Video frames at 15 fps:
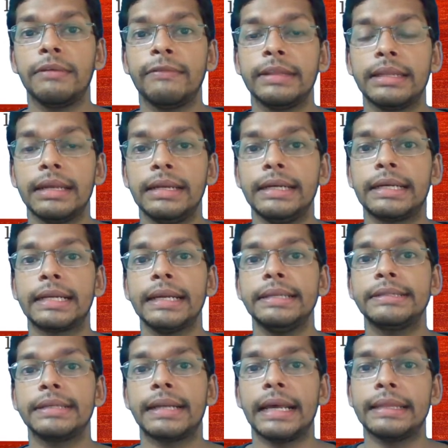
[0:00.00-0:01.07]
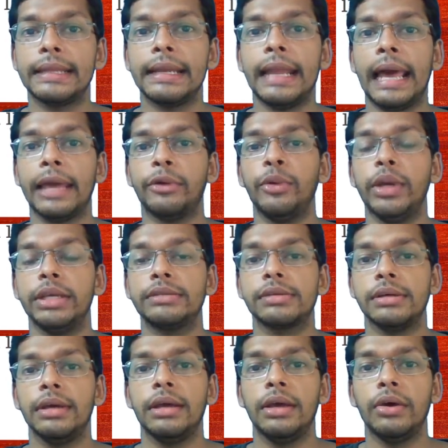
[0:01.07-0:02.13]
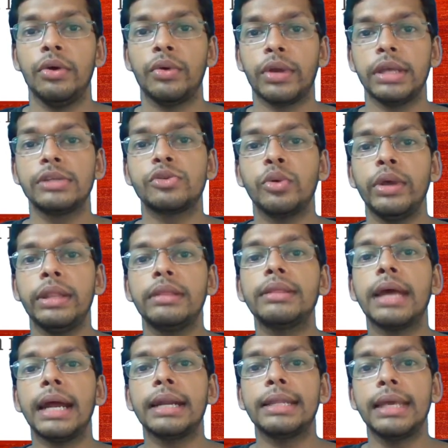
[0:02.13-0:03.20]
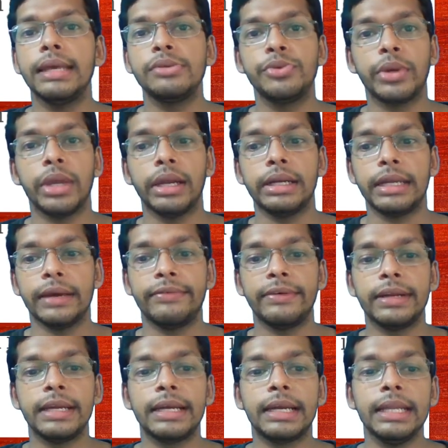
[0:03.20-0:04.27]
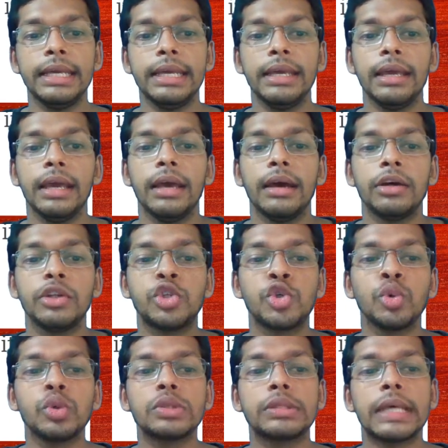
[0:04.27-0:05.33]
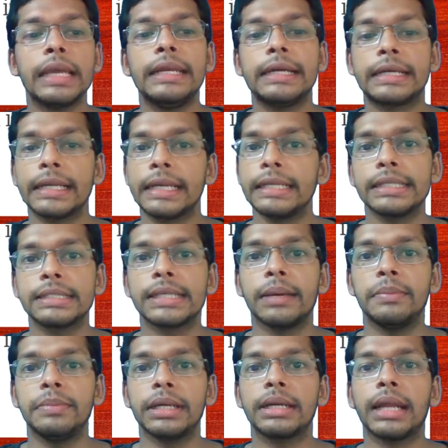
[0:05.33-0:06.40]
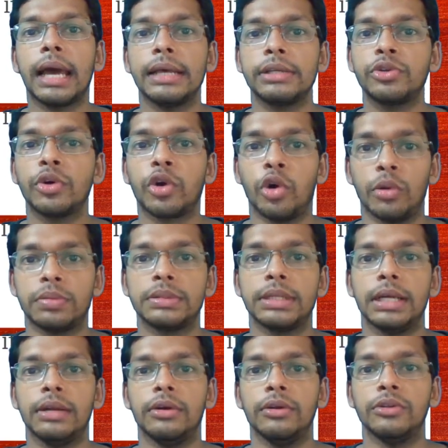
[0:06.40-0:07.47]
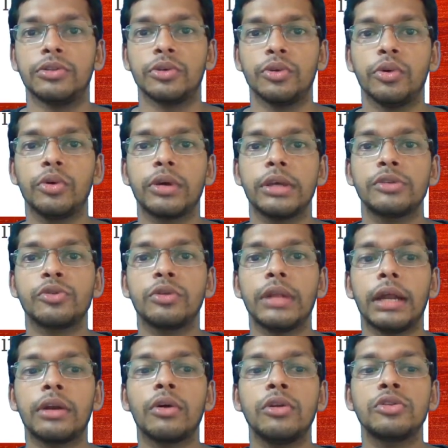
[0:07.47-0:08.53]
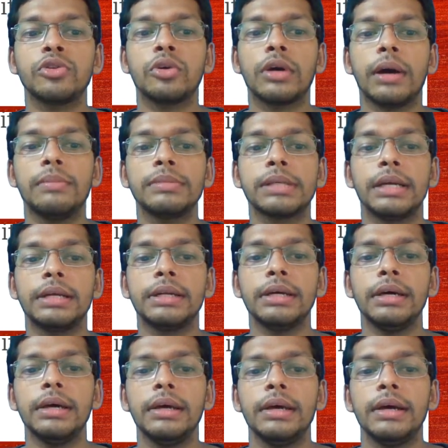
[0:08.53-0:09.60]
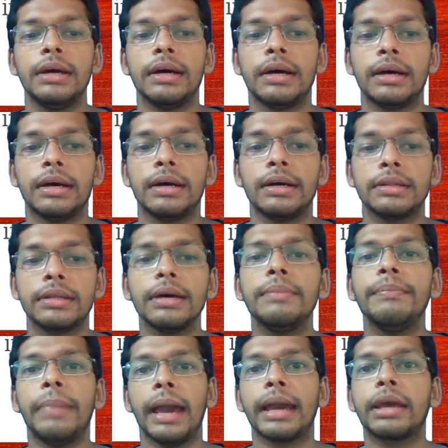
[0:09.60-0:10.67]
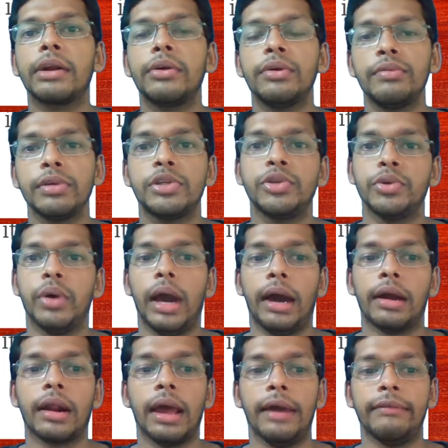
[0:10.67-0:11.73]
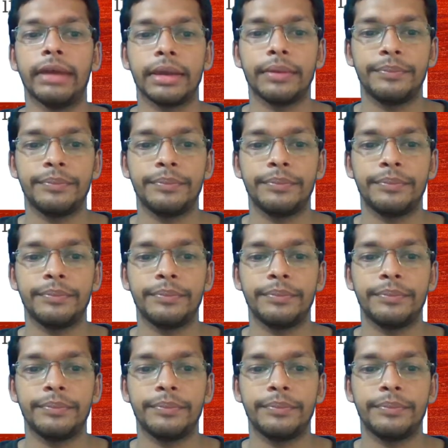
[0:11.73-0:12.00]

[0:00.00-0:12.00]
with the literature and the language. Okay, so in that case, you can definitely choose a literature subject as your optional also. Okay, so that also comes under the background which you are having.